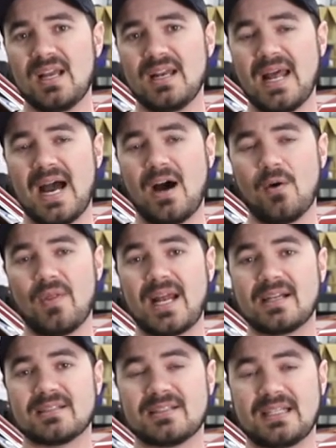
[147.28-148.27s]
Now,
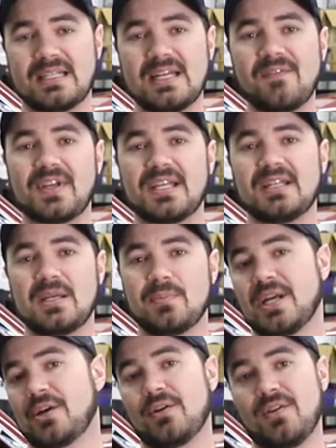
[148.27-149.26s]
that is significantly
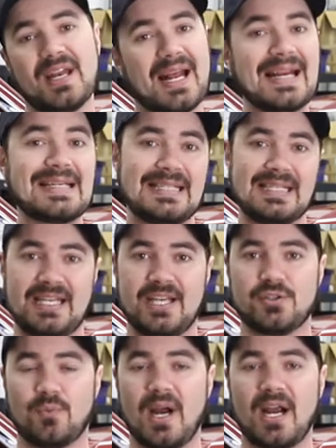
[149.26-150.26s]
bigger than 18
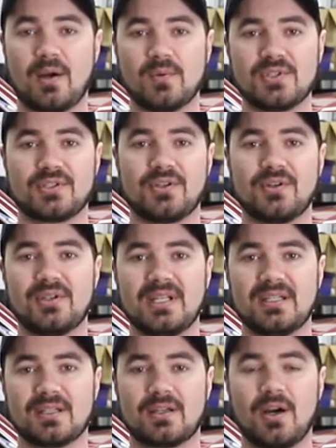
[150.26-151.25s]
gauge wire, which is
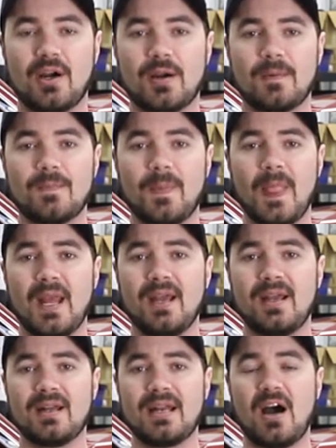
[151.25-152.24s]
currently in the car.
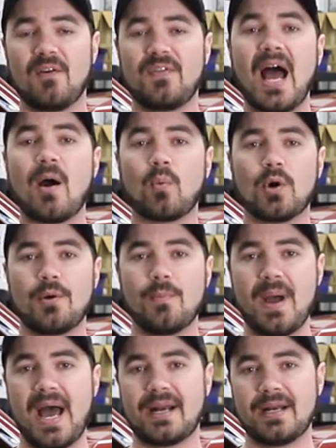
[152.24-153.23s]
Now, if that
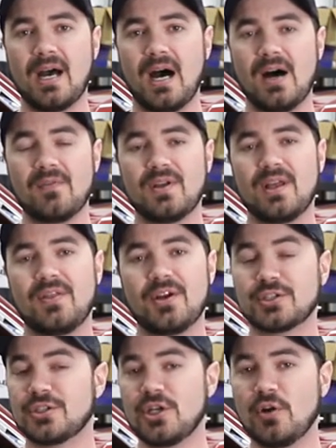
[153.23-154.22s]
weren't bad enough,
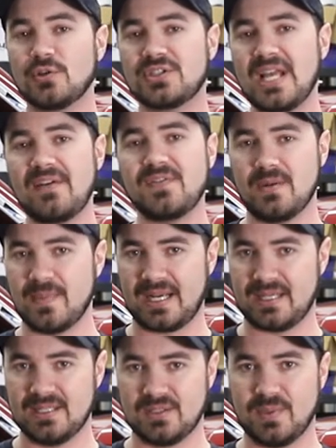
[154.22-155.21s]
there's no safety
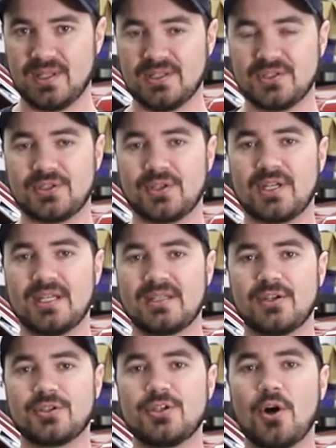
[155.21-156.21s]
mechanism on the circuit.
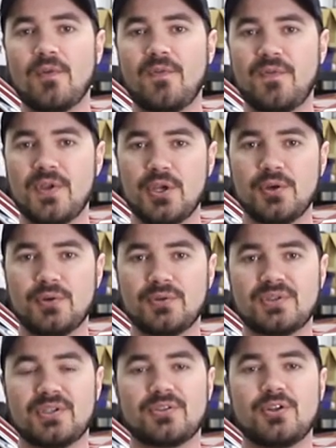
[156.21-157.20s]
There's no
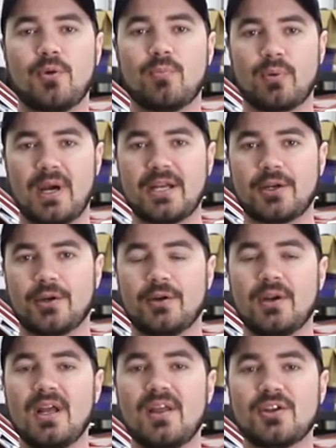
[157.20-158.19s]
fuse, there's no
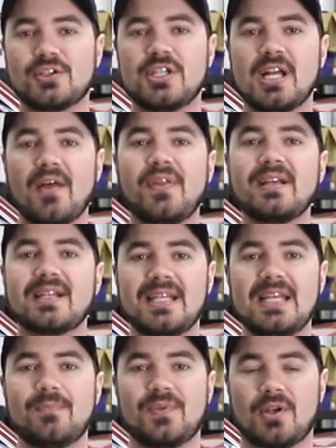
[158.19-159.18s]
breaker, there's nothing to
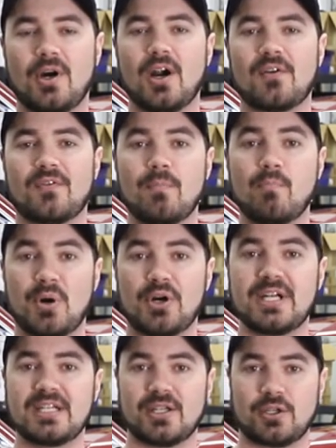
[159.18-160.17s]
keep the car from
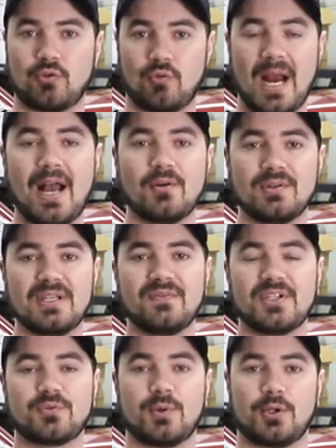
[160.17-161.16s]
burning to the ground if
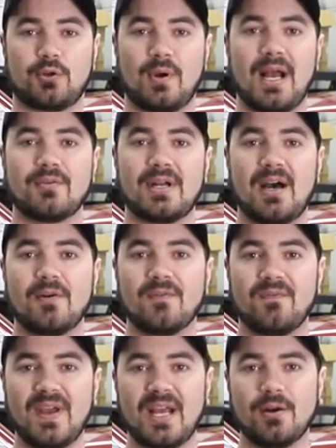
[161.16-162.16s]
this were to ground out
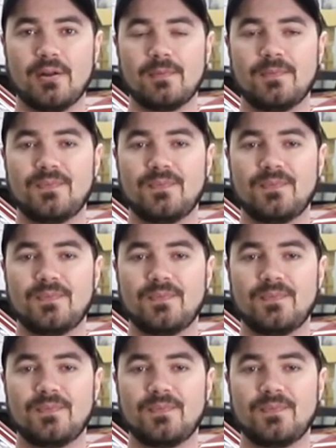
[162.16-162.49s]
and fail.